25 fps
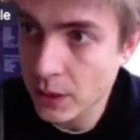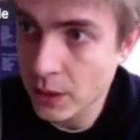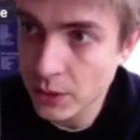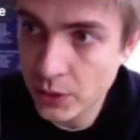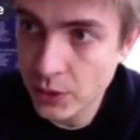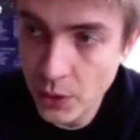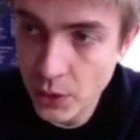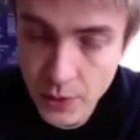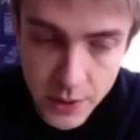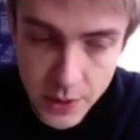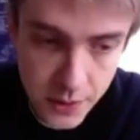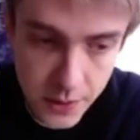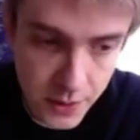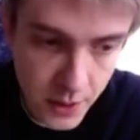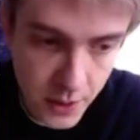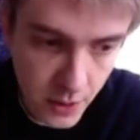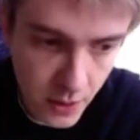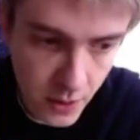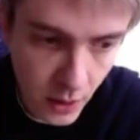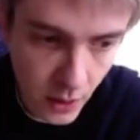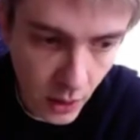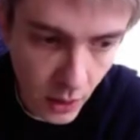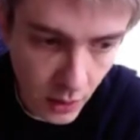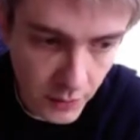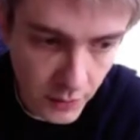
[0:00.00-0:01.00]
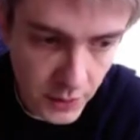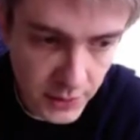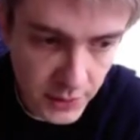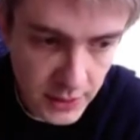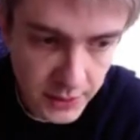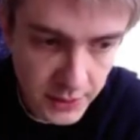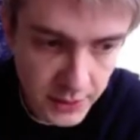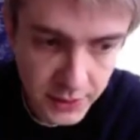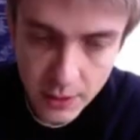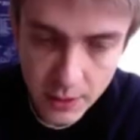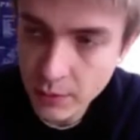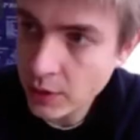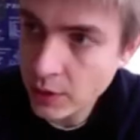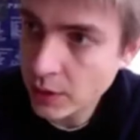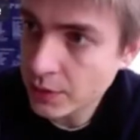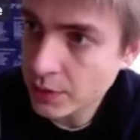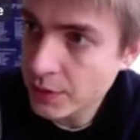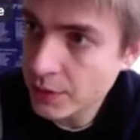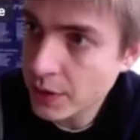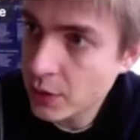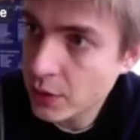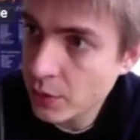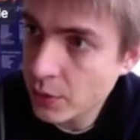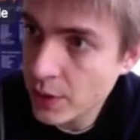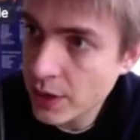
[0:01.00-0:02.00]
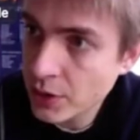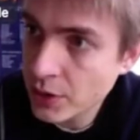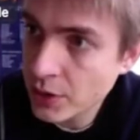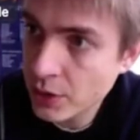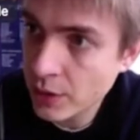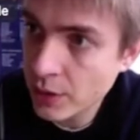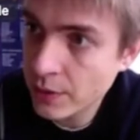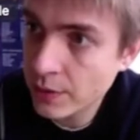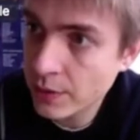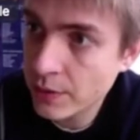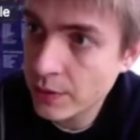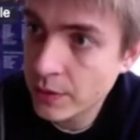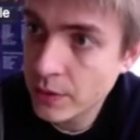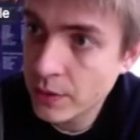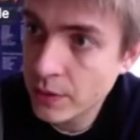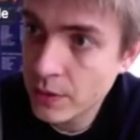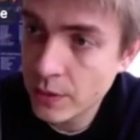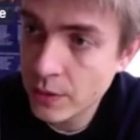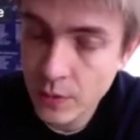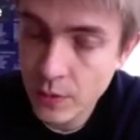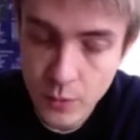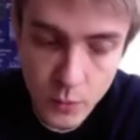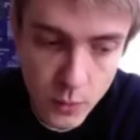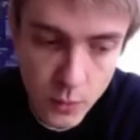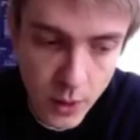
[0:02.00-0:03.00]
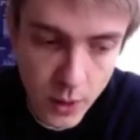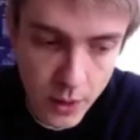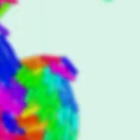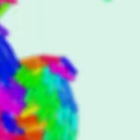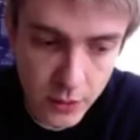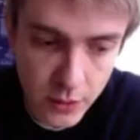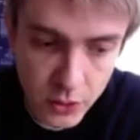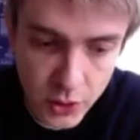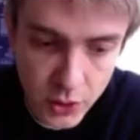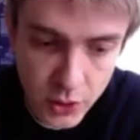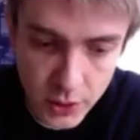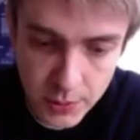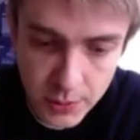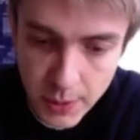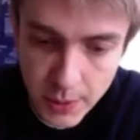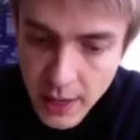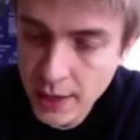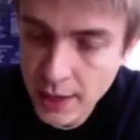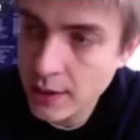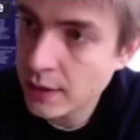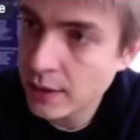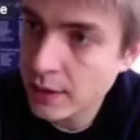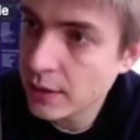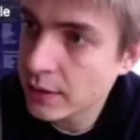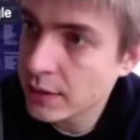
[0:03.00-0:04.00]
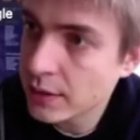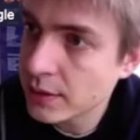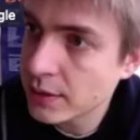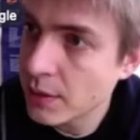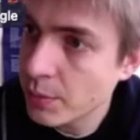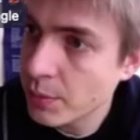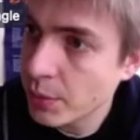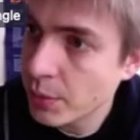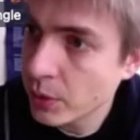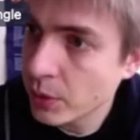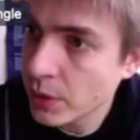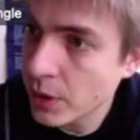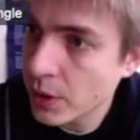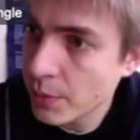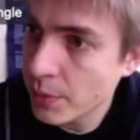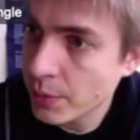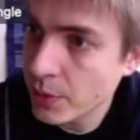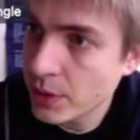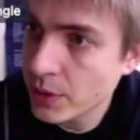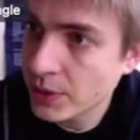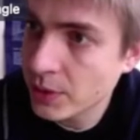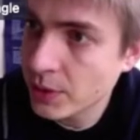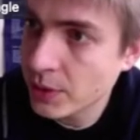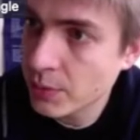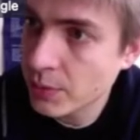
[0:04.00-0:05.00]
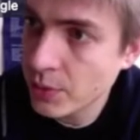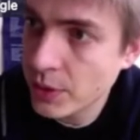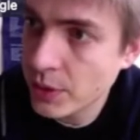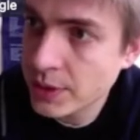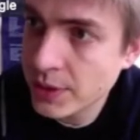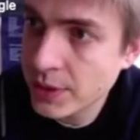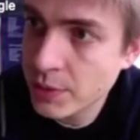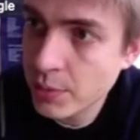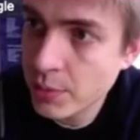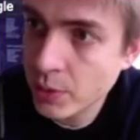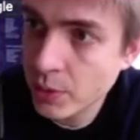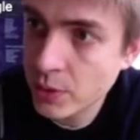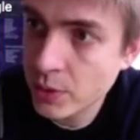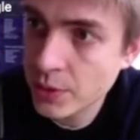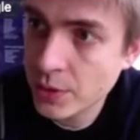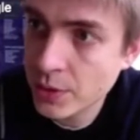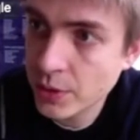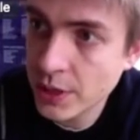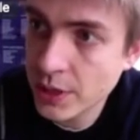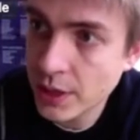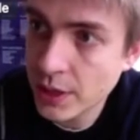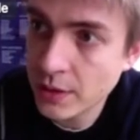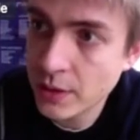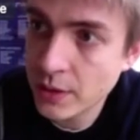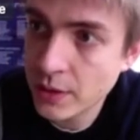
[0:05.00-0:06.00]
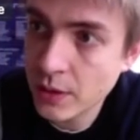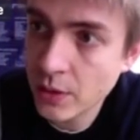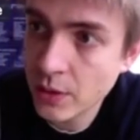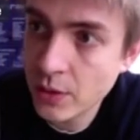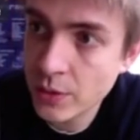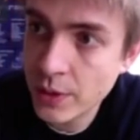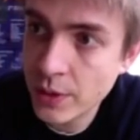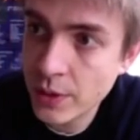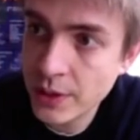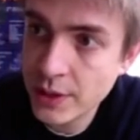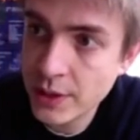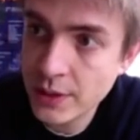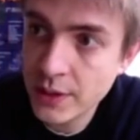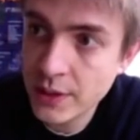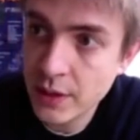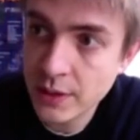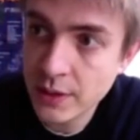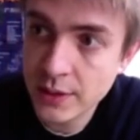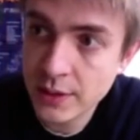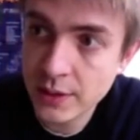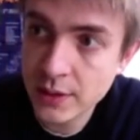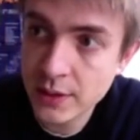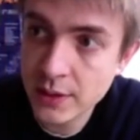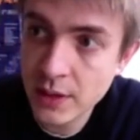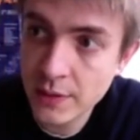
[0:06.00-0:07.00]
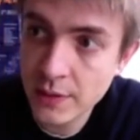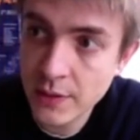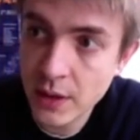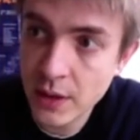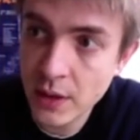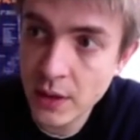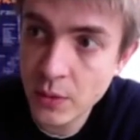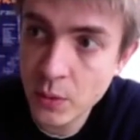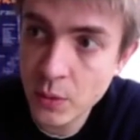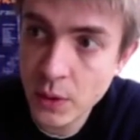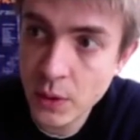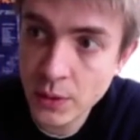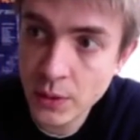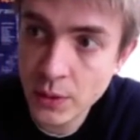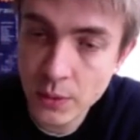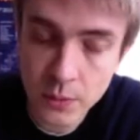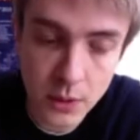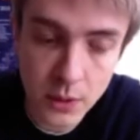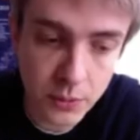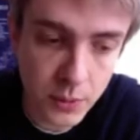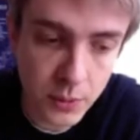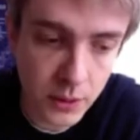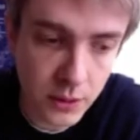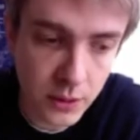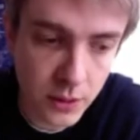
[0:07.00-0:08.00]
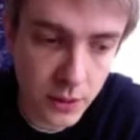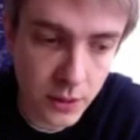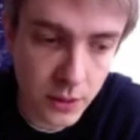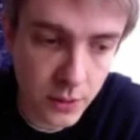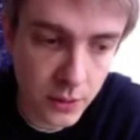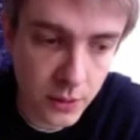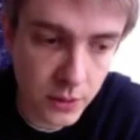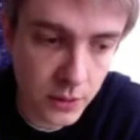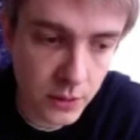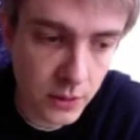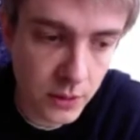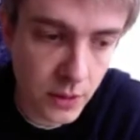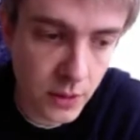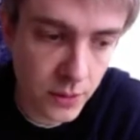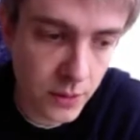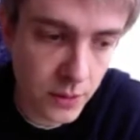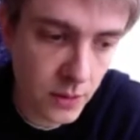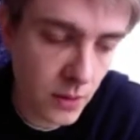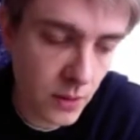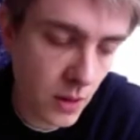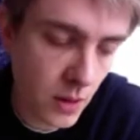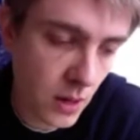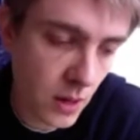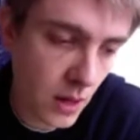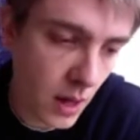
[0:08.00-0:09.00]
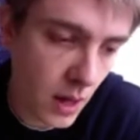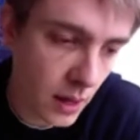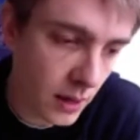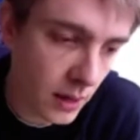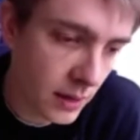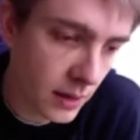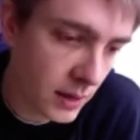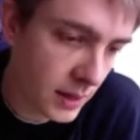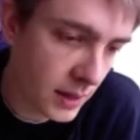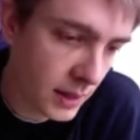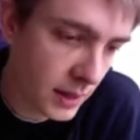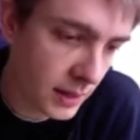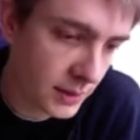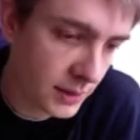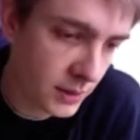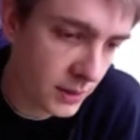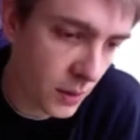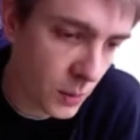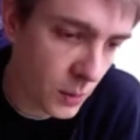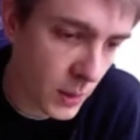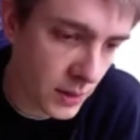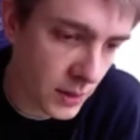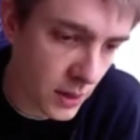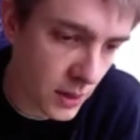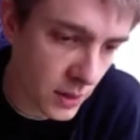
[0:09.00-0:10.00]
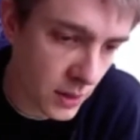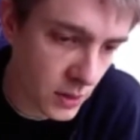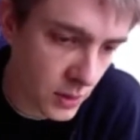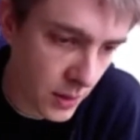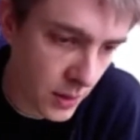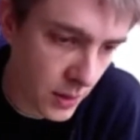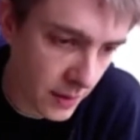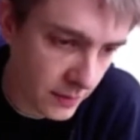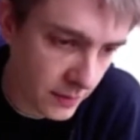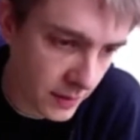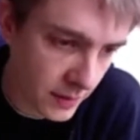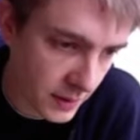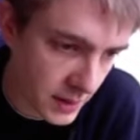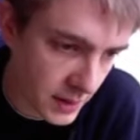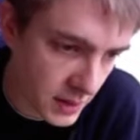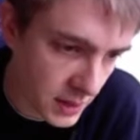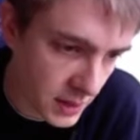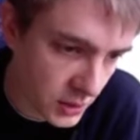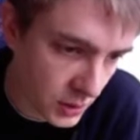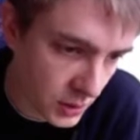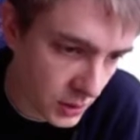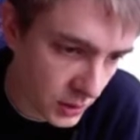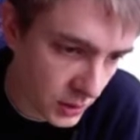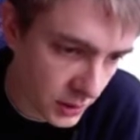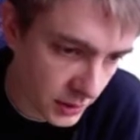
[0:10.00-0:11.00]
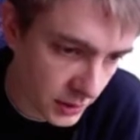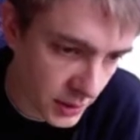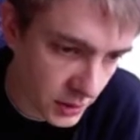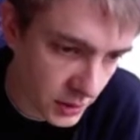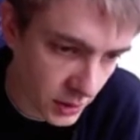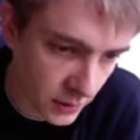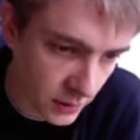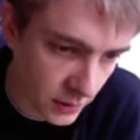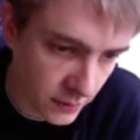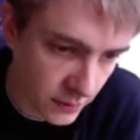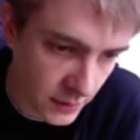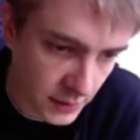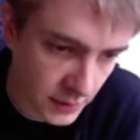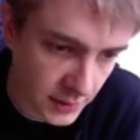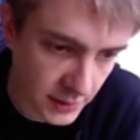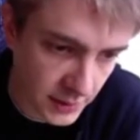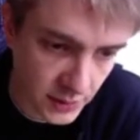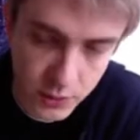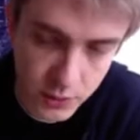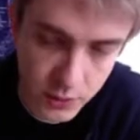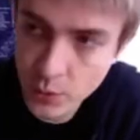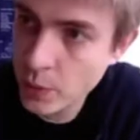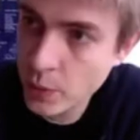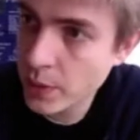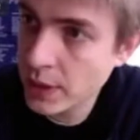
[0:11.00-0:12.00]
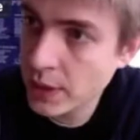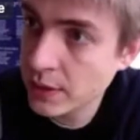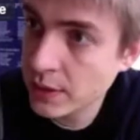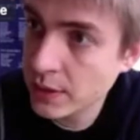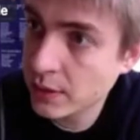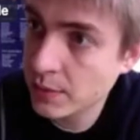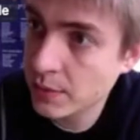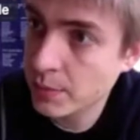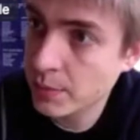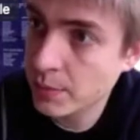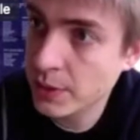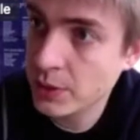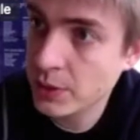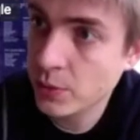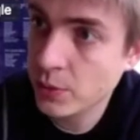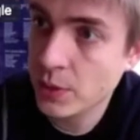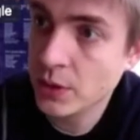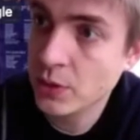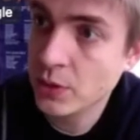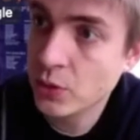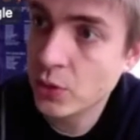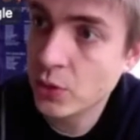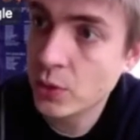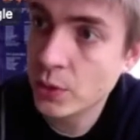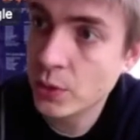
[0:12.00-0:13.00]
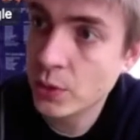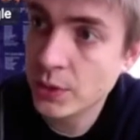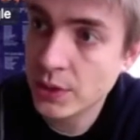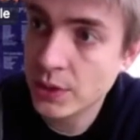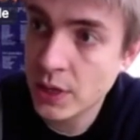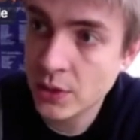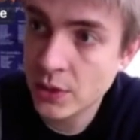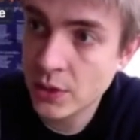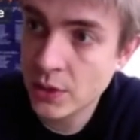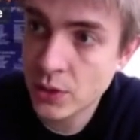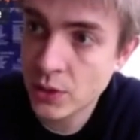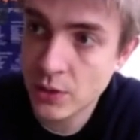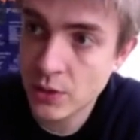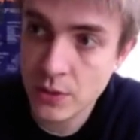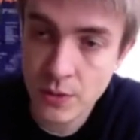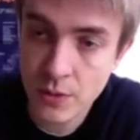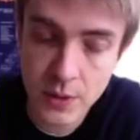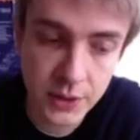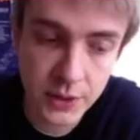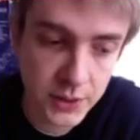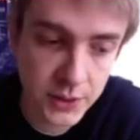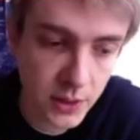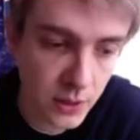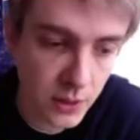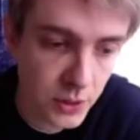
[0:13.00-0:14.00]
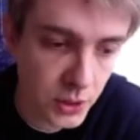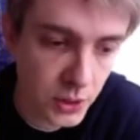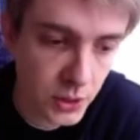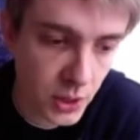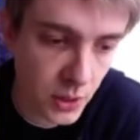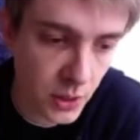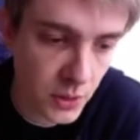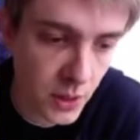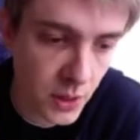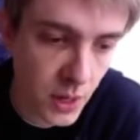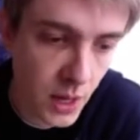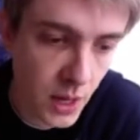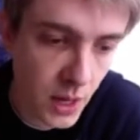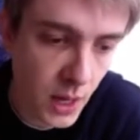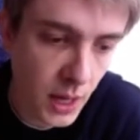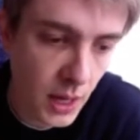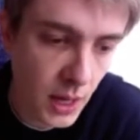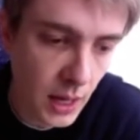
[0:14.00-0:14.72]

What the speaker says: So there are obviously some configuration where just by a simple comparison principle, you can already see that what will go is when you have an initial condition that is squeezed between two stationary solutions,